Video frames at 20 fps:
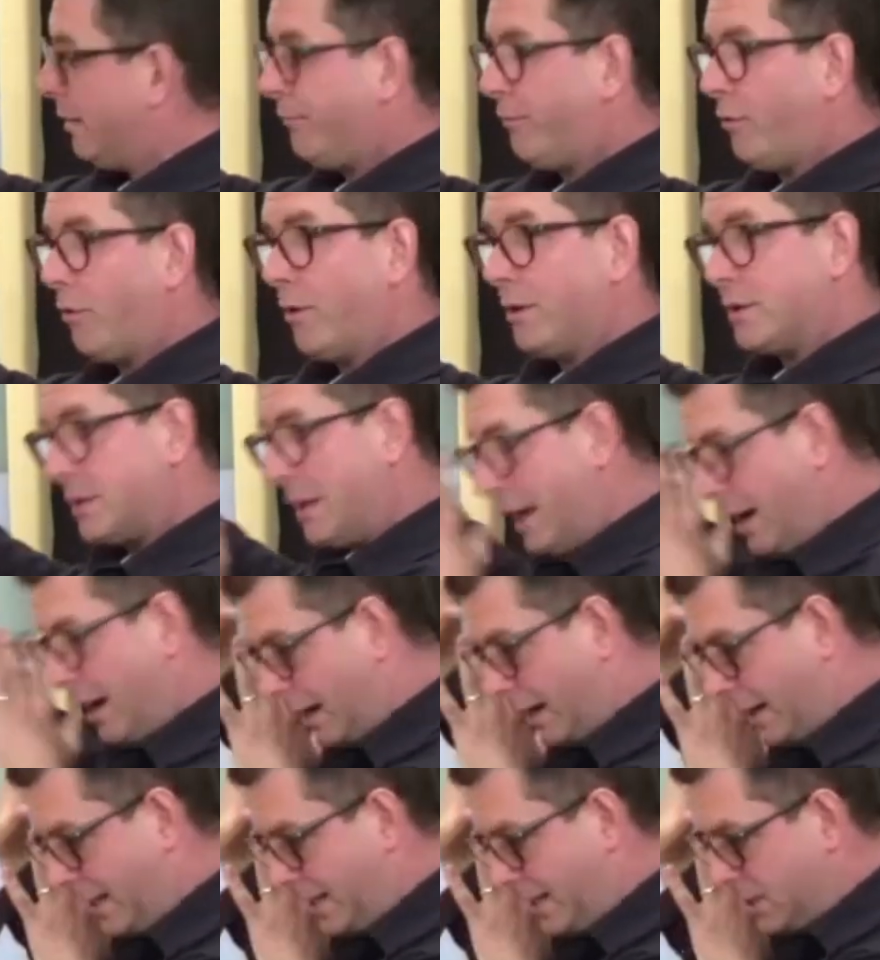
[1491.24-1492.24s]
us, and
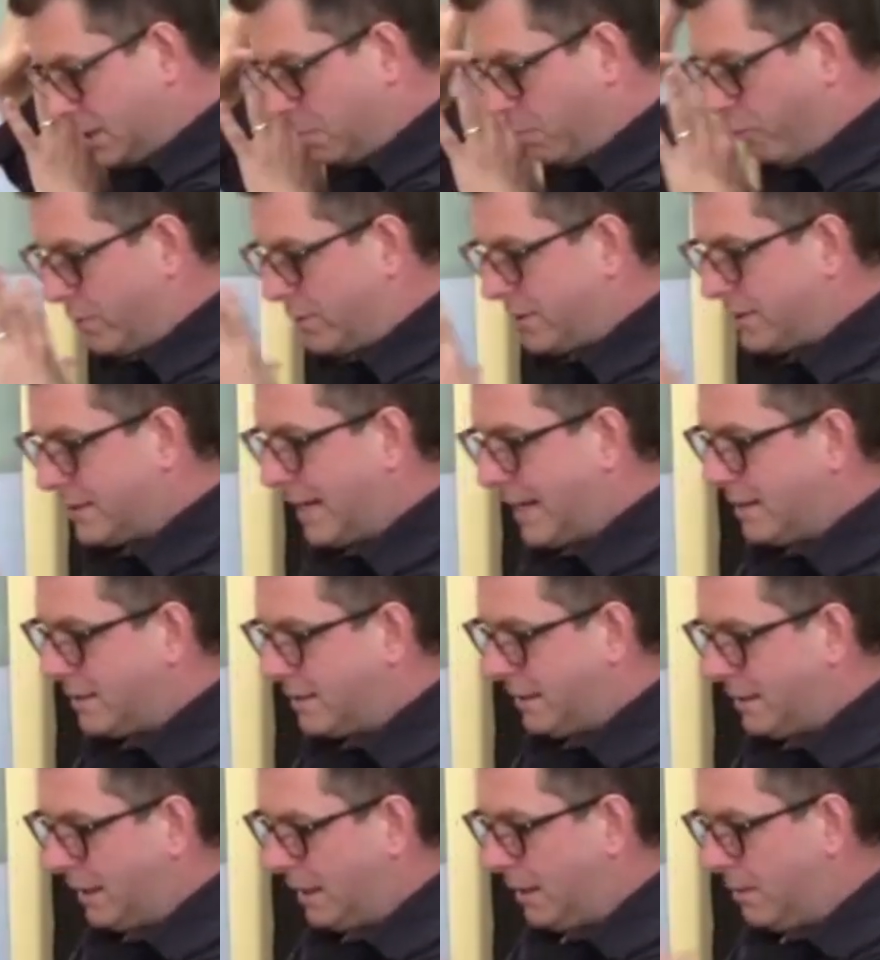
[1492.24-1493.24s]
he is
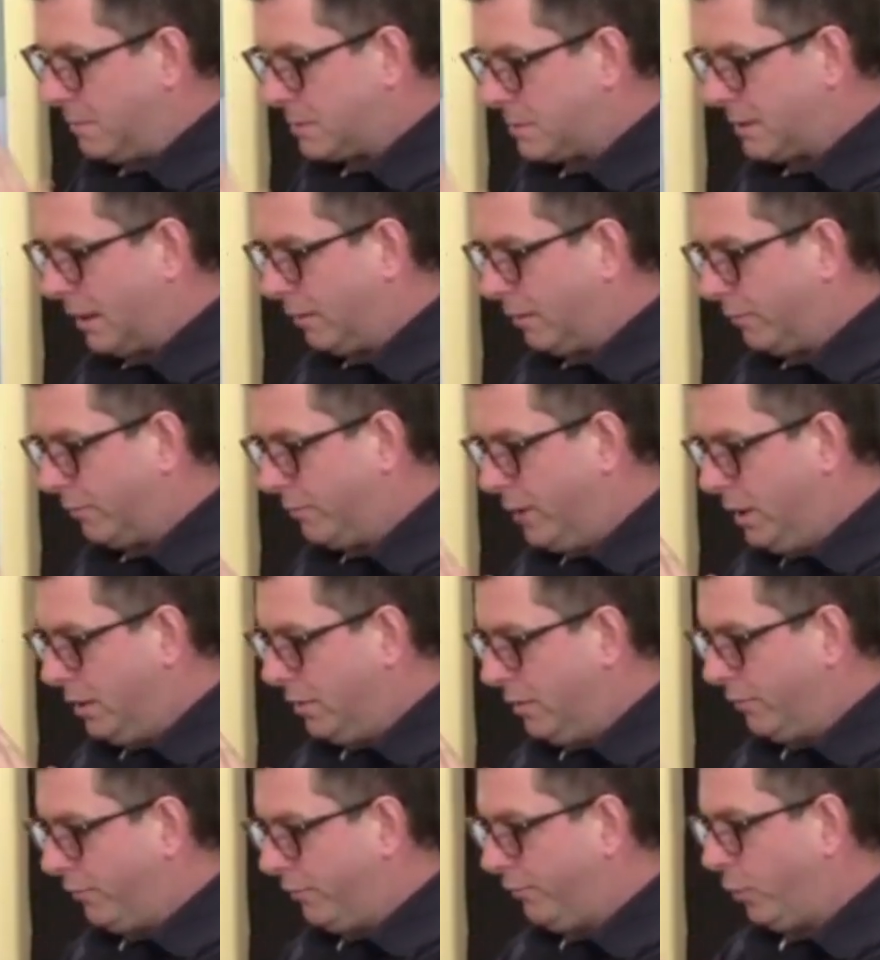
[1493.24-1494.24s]
presenting himself
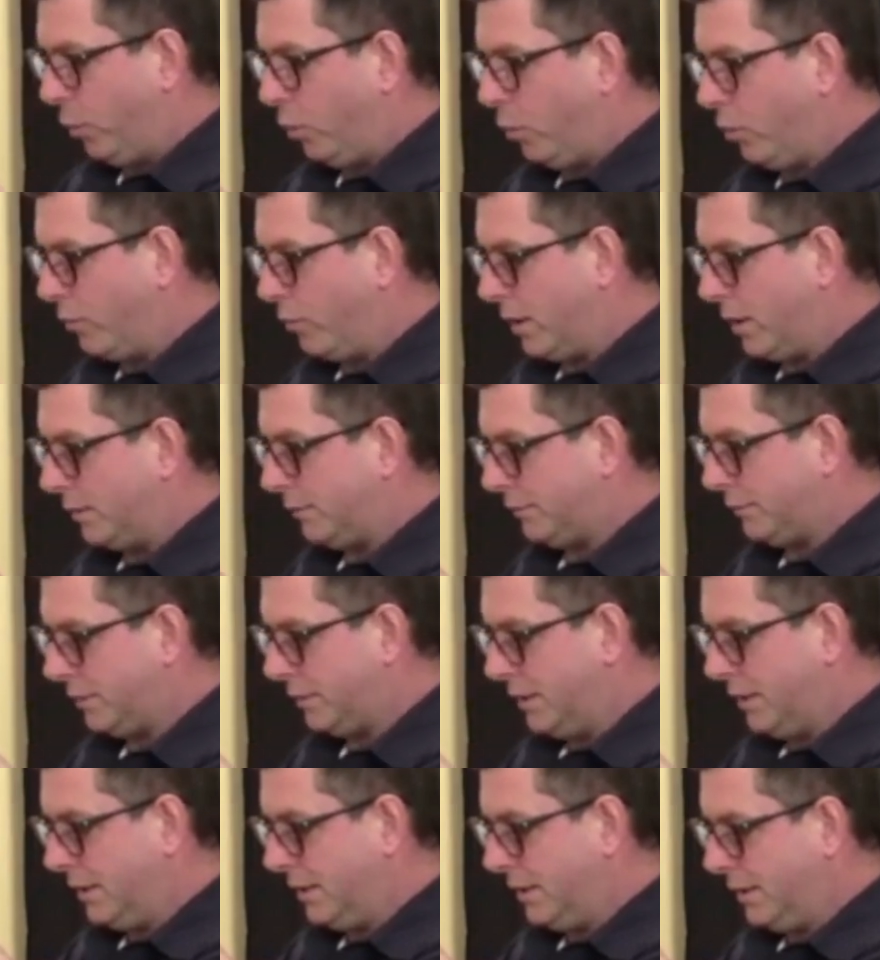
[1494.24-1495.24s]
for us.
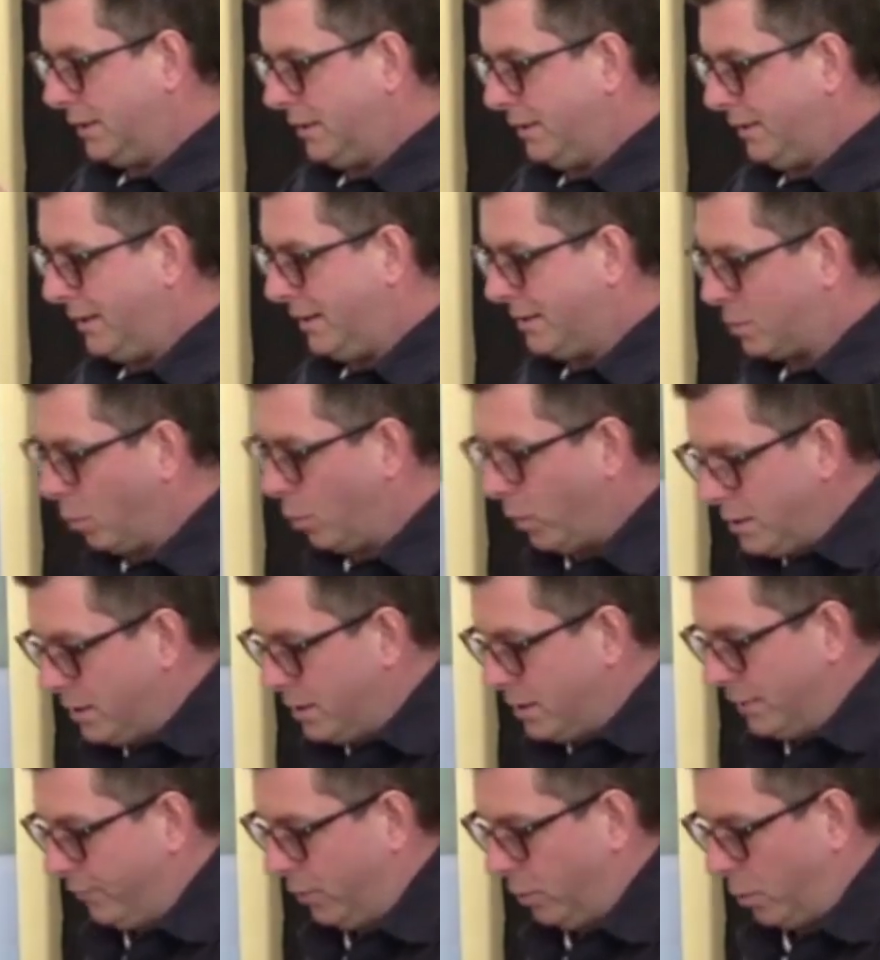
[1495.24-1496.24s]
It's
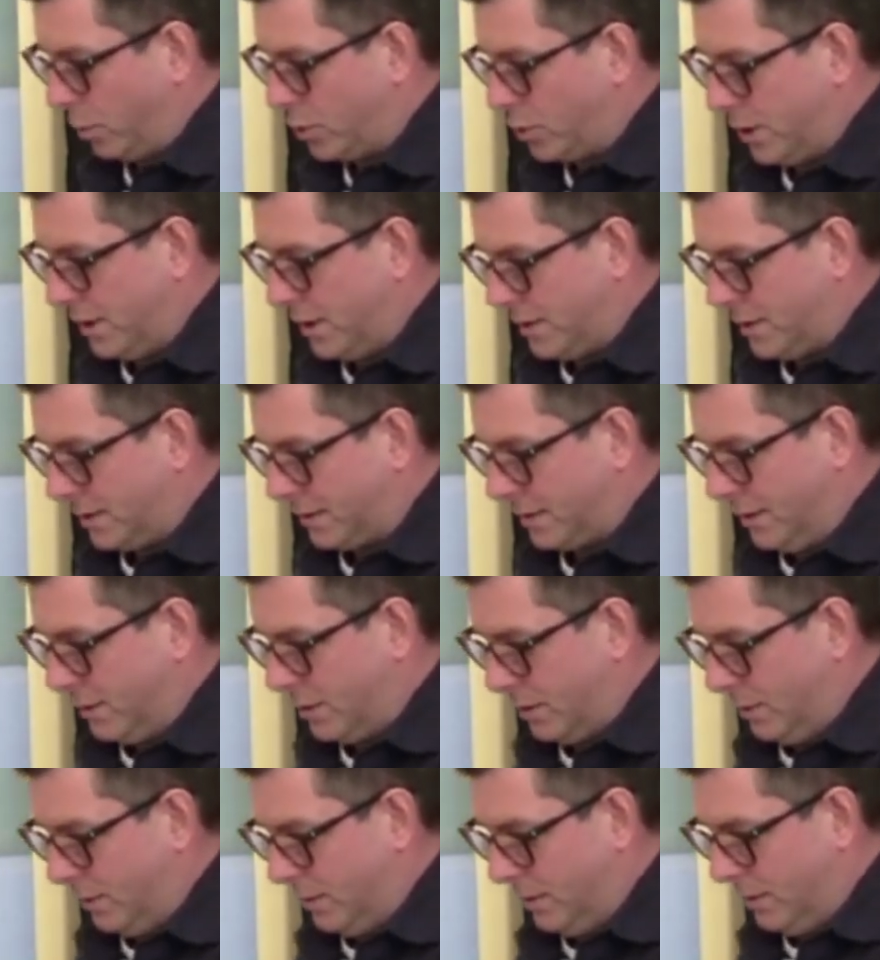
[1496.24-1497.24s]
wonderful what Jesus can do.
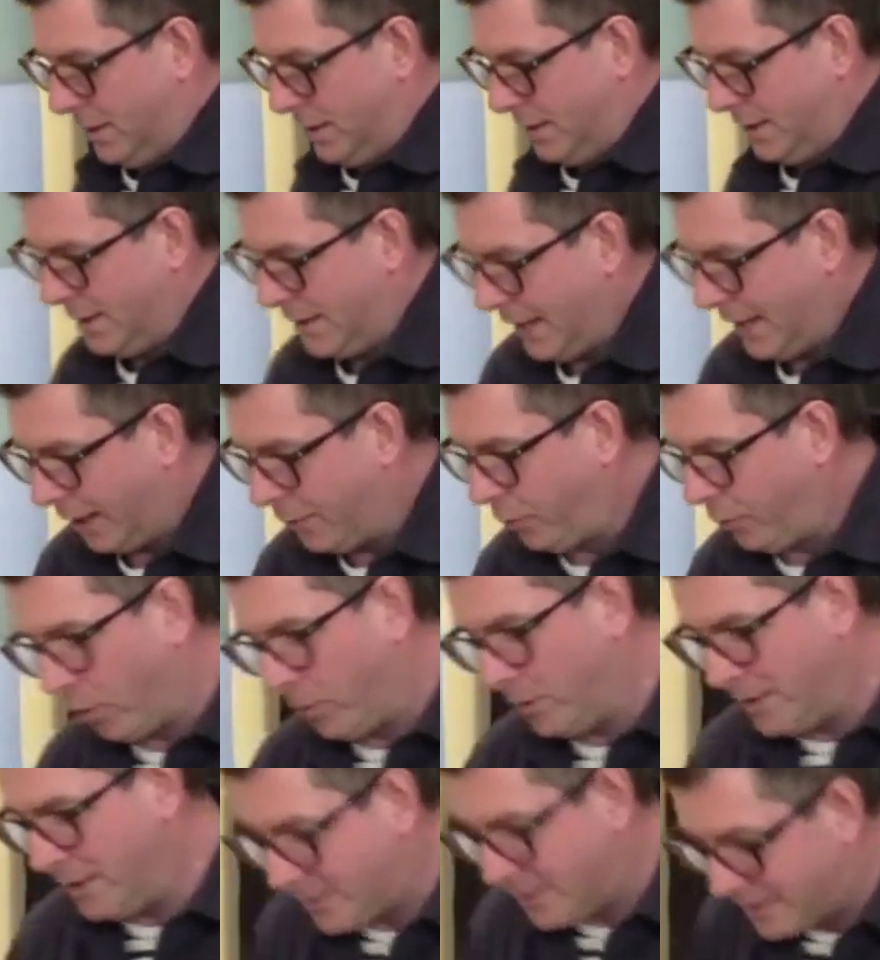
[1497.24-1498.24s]
And not
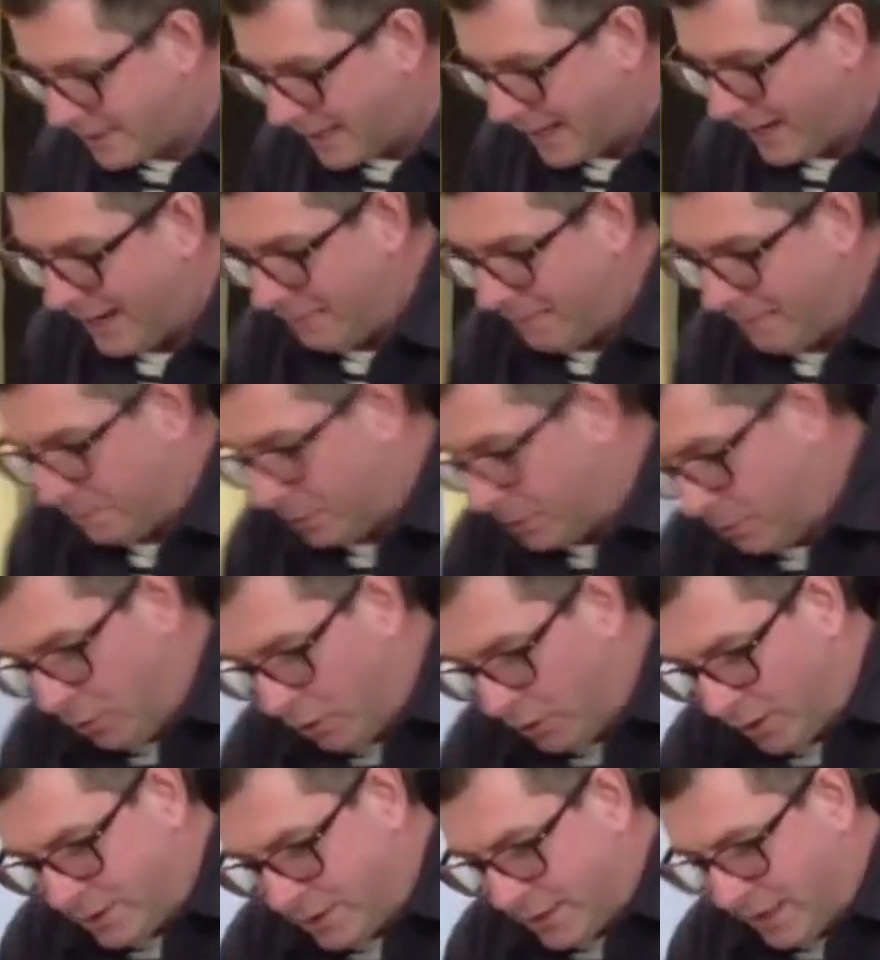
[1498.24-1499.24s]
only is there, but you
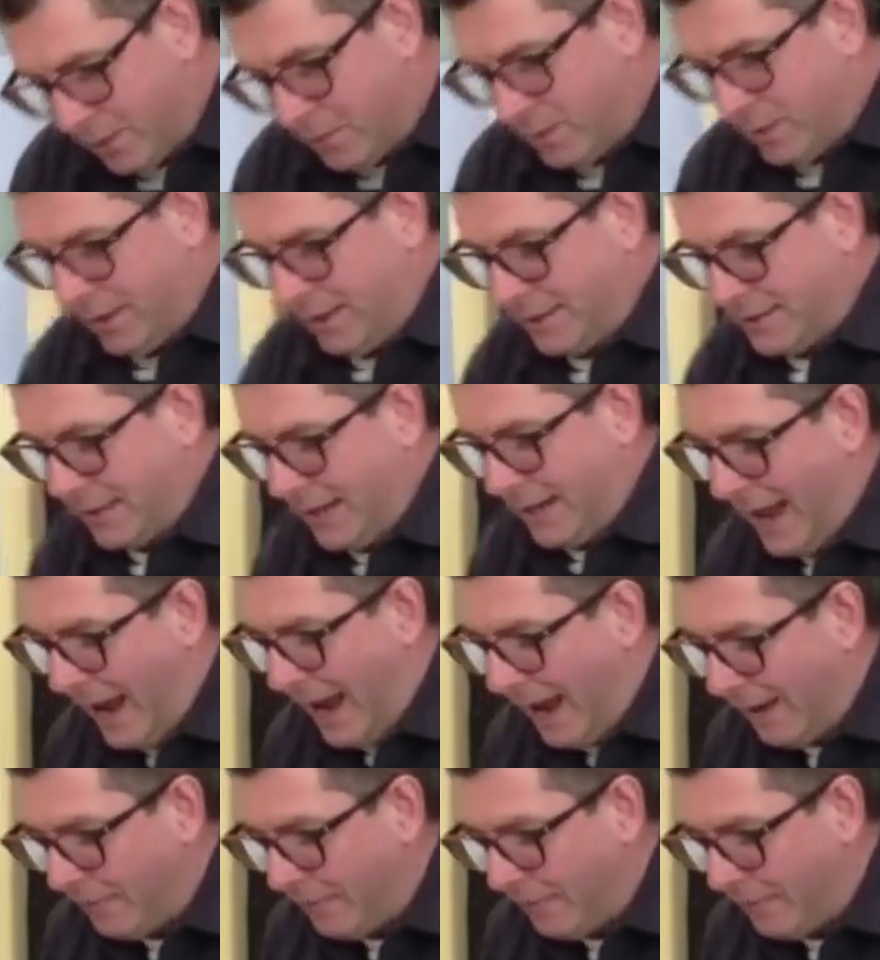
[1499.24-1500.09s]
look down, it's in heaven